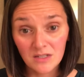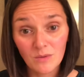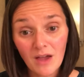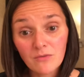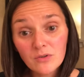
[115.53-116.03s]

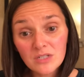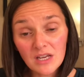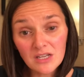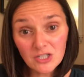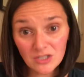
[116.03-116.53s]
Do we have
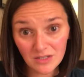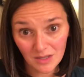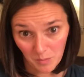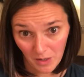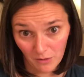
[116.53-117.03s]
rotation
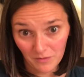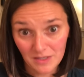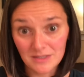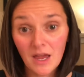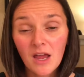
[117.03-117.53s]
in the
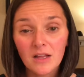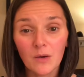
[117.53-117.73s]
pelvis?